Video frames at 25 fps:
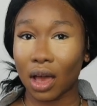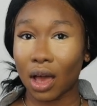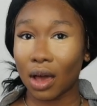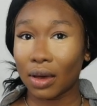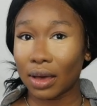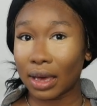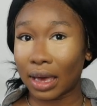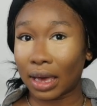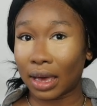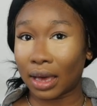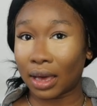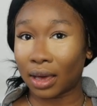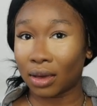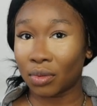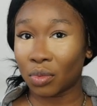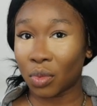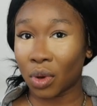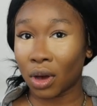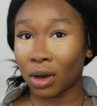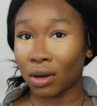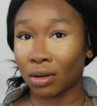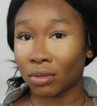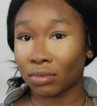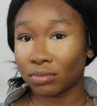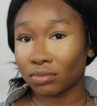okay,
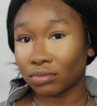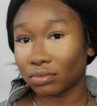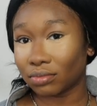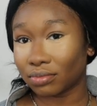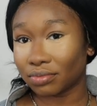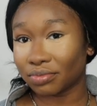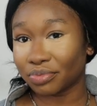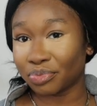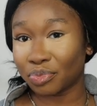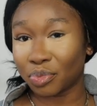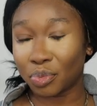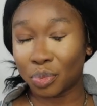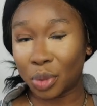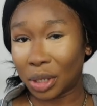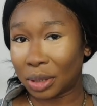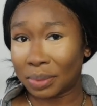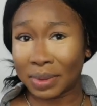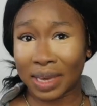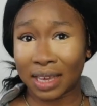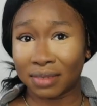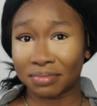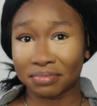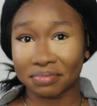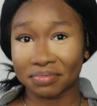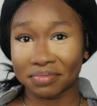well, book
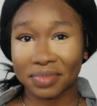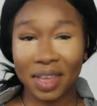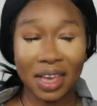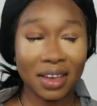me in.